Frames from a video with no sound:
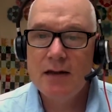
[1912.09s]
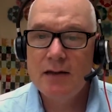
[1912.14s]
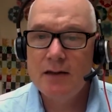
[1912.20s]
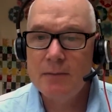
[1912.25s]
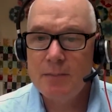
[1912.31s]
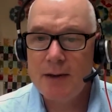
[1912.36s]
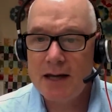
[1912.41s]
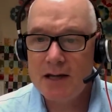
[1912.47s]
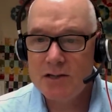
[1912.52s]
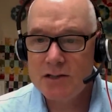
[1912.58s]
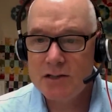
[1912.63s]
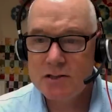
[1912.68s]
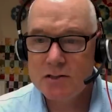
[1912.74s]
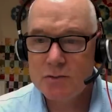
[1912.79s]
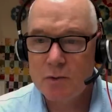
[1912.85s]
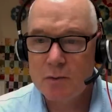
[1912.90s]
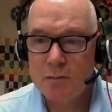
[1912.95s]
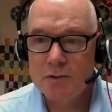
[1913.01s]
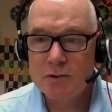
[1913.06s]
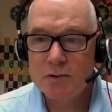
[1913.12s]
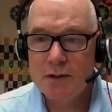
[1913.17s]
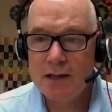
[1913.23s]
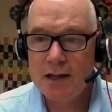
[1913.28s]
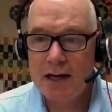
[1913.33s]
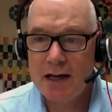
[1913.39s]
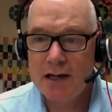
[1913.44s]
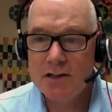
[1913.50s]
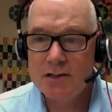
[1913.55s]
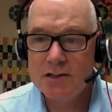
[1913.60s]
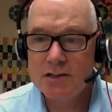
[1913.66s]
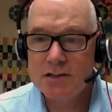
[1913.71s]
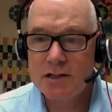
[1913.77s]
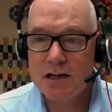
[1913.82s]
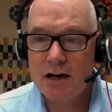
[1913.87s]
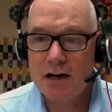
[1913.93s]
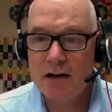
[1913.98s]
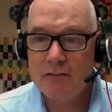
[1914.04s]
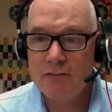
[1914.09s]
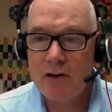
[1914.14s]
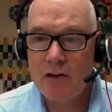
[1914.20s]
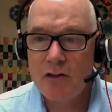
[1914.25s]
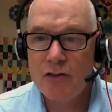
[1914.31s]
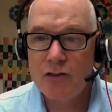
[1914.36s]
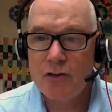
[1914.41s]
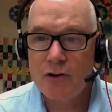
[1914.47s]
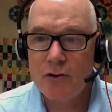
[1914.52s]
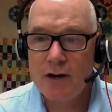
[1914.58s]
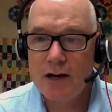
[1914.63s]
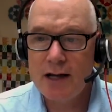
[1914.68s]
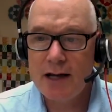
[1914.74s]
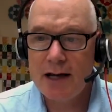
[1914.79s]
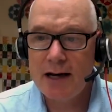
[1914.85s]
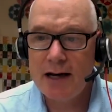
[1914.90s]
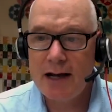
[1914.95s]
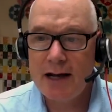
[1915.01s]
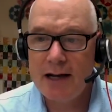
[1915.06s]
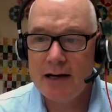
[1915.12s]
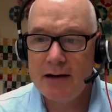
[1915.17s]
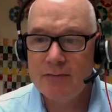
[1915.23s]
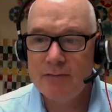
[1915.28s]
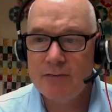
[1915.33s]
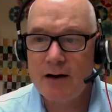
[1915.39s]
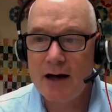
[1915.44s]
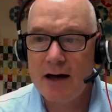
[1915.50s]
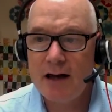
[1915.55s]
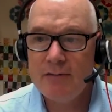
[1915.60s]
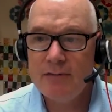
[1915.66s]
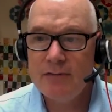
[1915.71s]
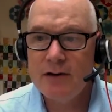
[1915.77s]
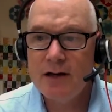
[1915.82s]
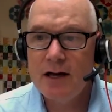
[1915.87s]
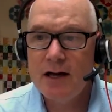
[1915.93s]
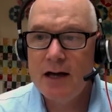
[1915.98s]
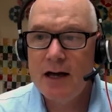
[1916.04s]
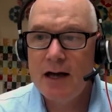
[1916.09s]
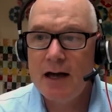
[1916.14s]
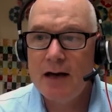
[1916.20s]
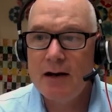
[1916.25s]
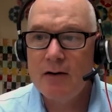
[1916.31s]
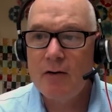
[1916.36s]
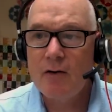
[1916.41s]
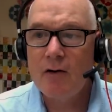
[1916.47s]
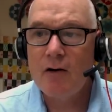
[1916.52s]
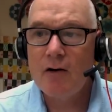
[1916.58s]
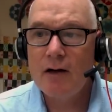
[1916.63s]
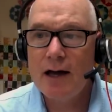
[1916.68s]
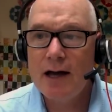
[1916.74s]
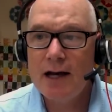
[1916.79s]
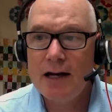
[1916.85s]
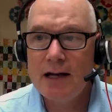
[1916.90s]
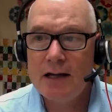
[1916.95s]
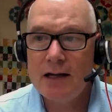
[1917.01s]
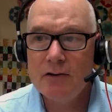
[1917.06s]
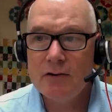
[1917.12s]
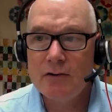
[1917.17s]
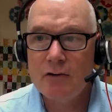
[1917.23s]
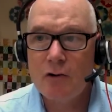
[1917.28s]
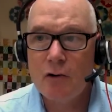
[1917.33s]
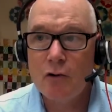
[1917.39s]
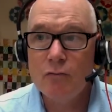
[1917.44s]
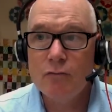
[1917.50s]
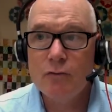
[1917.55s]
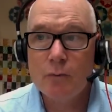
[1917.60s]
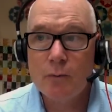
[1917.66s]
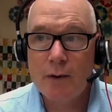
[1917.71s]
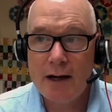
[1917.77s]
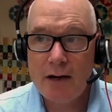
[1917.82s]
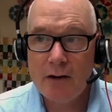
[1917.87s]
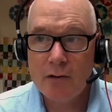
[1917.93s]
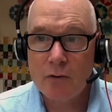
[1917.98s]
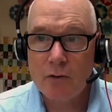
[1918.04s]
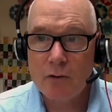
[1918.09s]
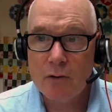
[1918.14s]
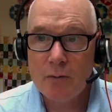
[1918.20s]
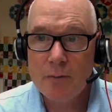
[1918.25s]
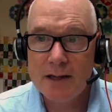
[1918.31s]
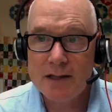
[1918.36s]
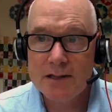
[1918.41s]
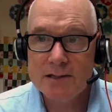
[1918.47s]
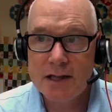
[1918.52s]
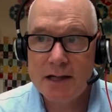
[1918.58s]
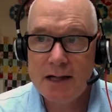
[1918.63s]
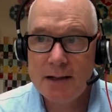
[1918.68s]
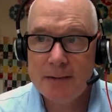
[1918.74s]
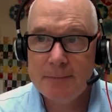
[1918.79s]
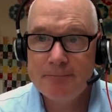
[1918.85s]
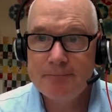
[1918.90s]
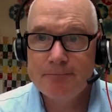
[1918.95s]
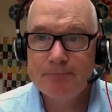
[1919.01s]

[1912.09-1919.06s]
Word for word: The patients were between the ages of 30 and 85, and all had either overweight or obesity.